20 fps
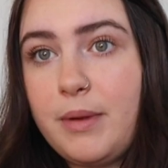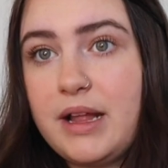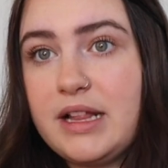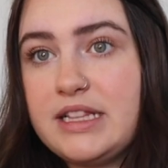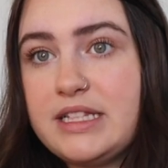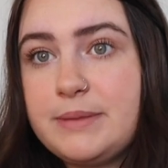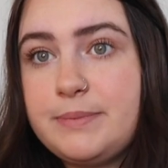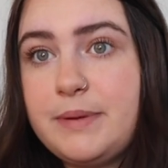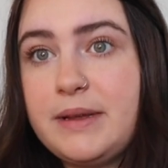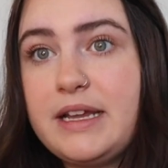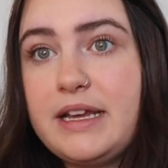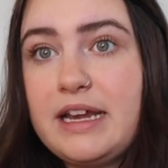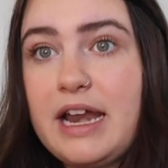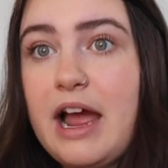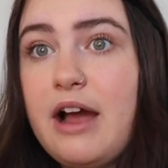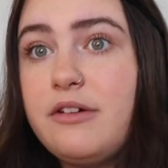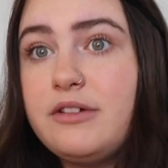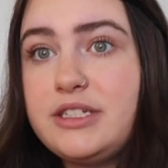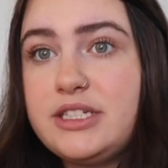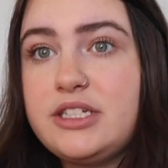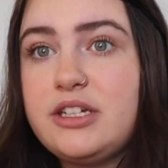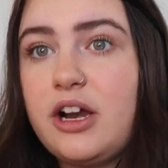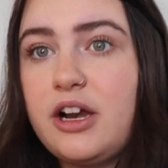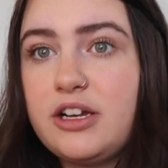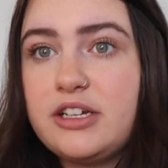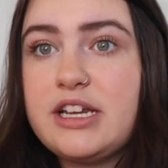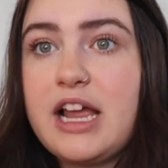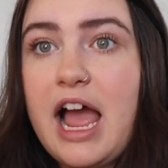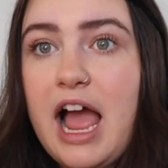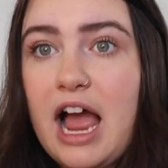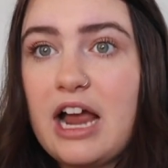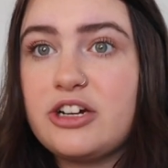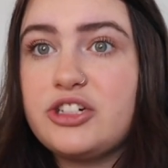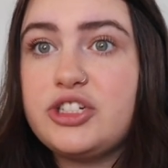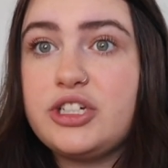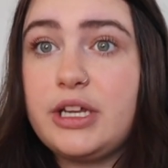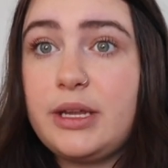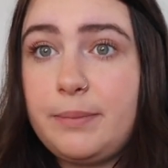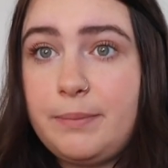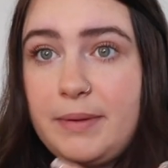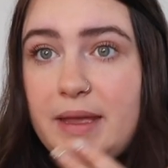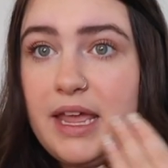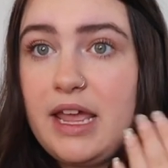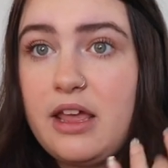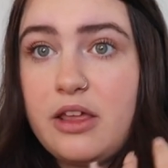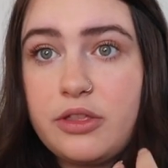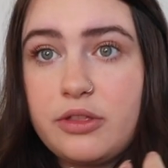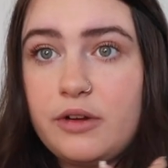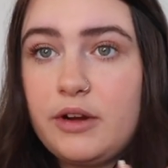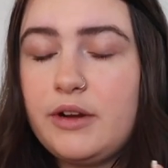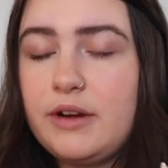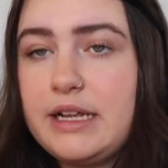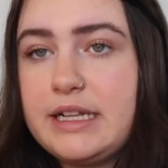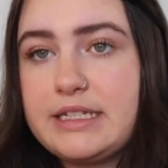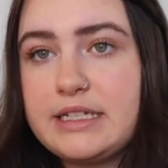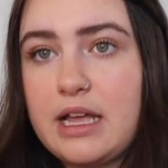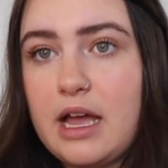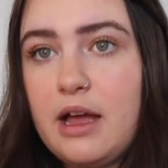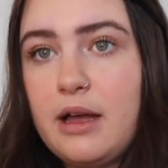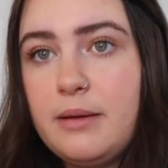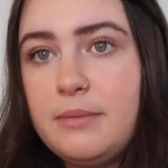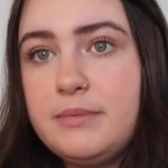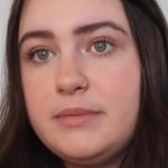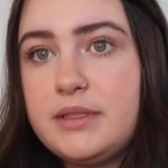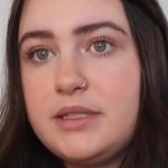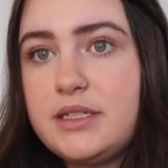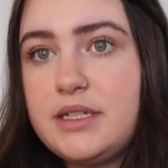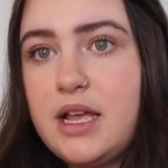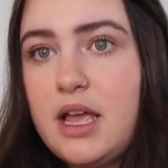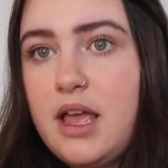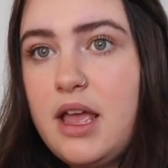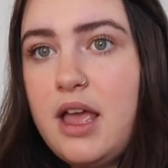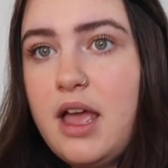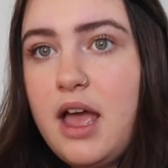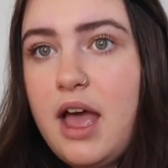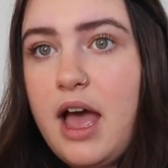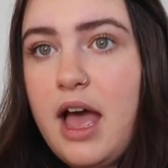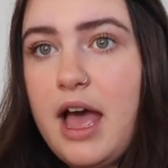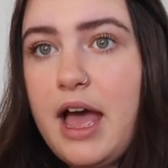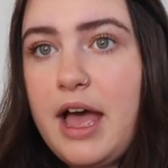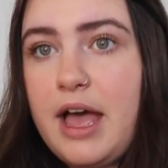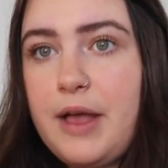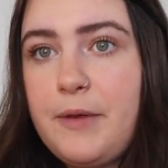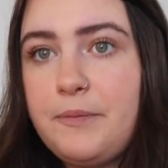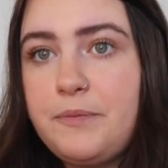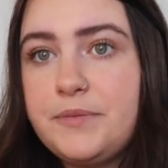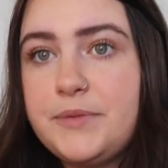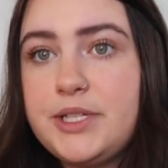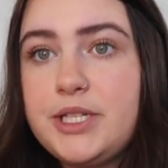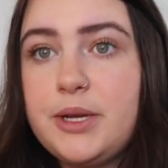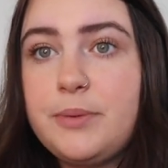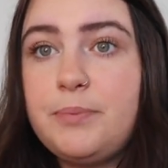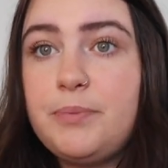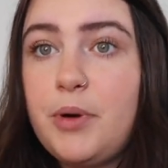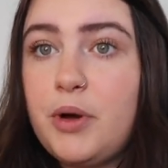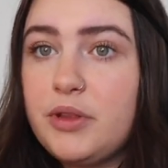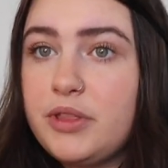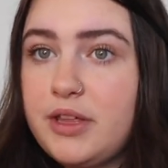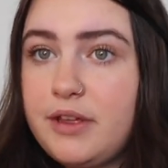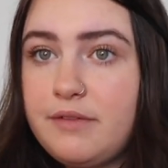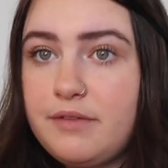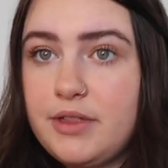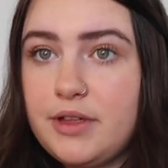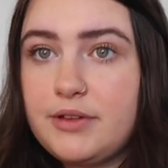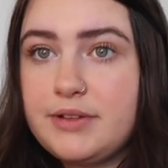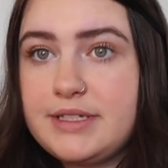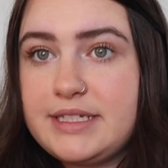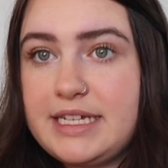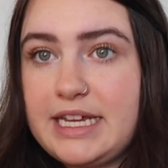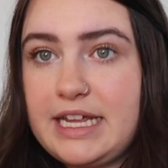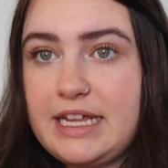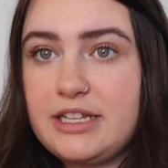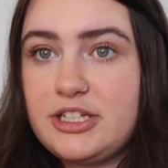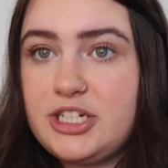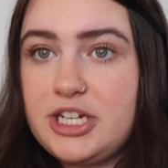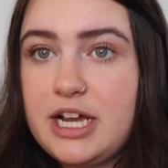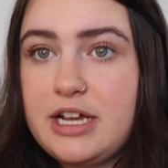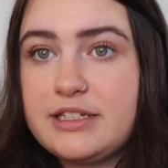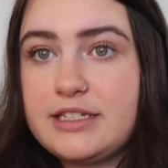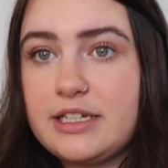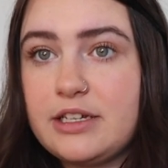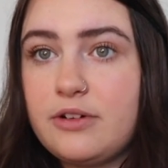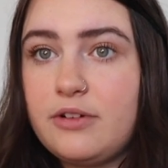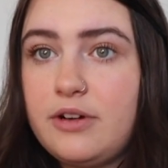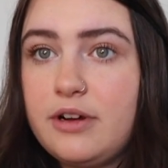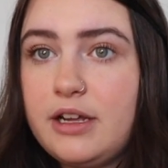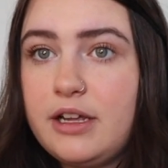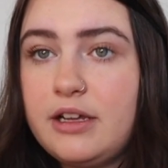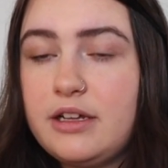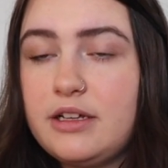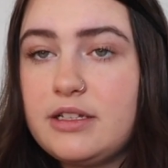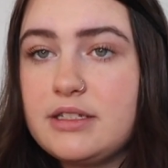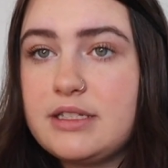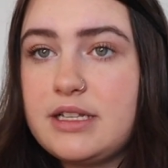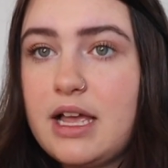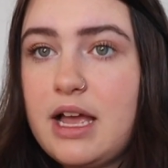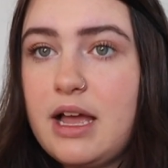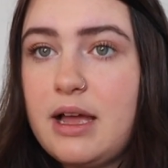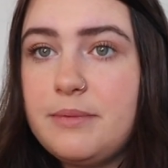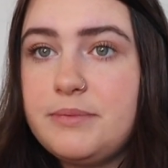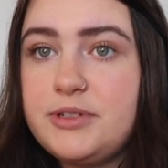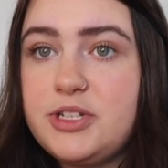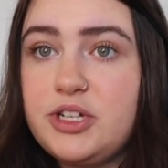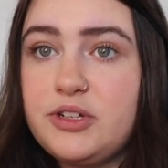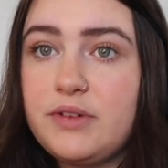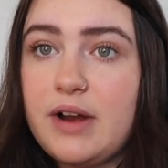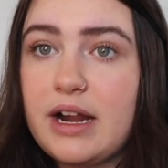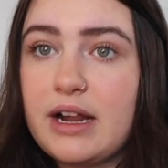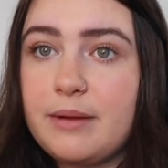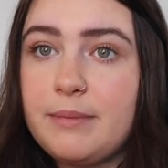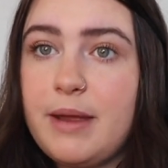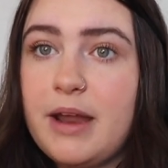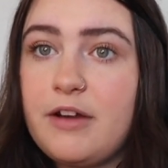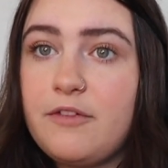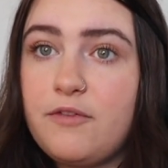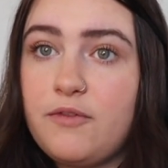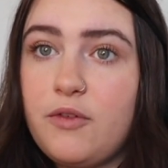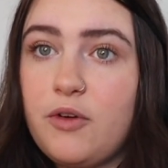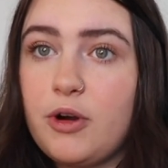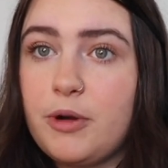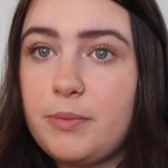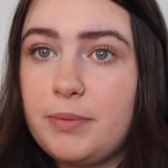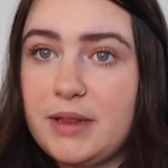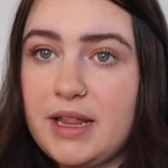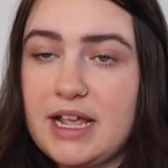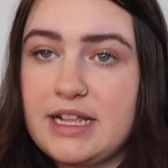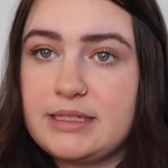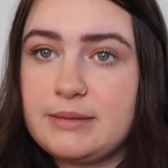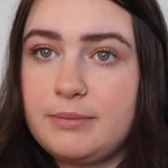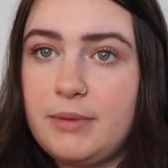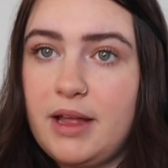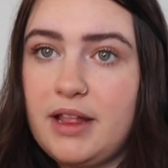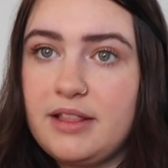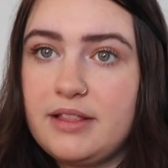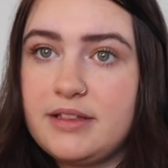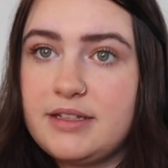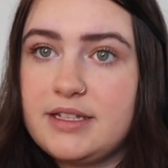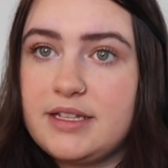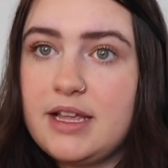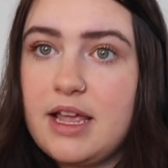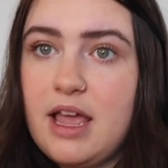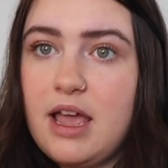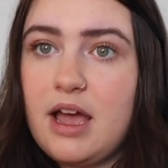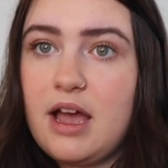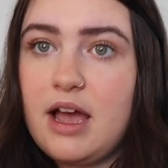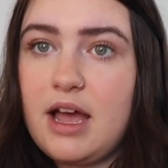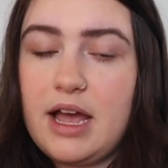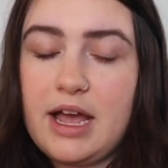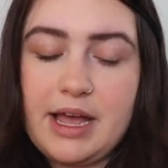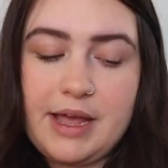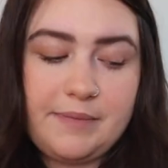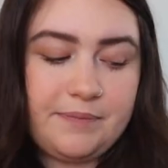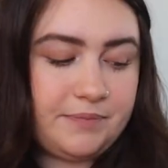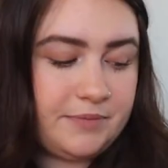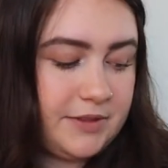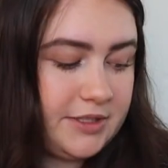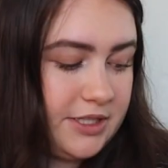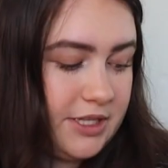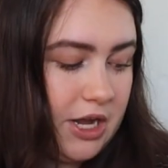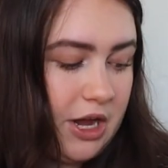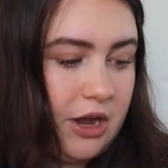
months, but now it's starting to actually peek through his gums. So both of those teeth gels and oils do recommend 4+ months. And